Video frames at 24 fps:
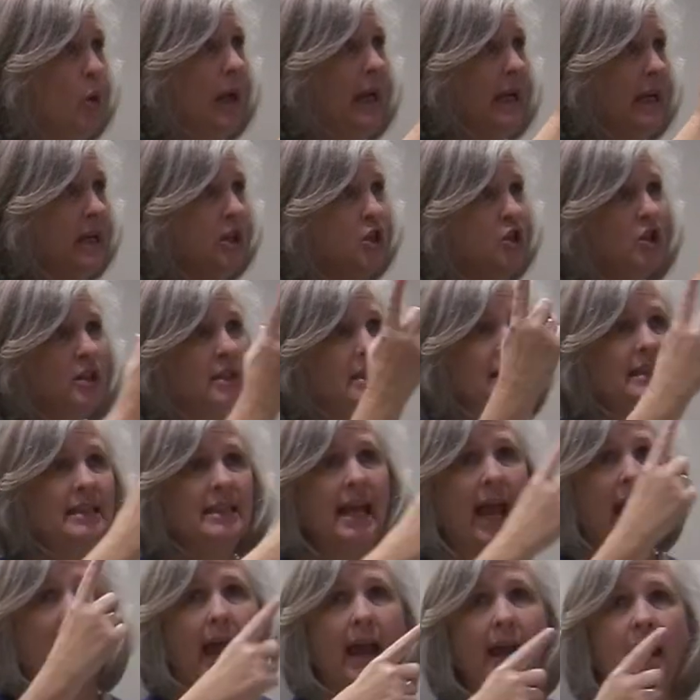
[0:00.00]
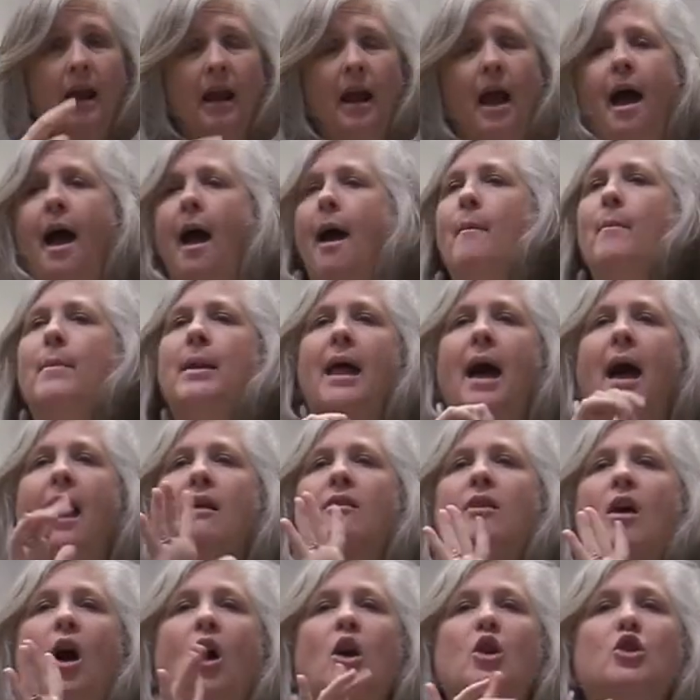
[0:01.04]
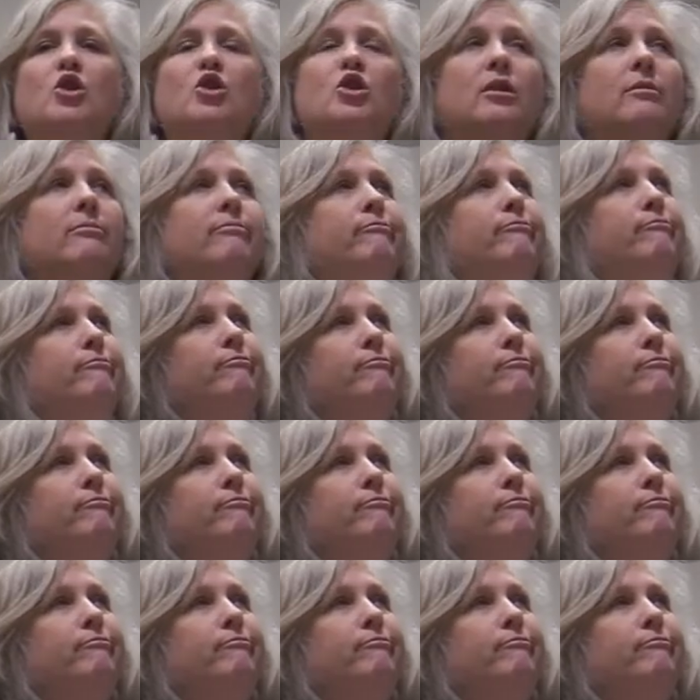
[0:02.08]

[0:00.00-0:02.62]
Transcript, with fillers: And I'm not talking about handing somebody a tract.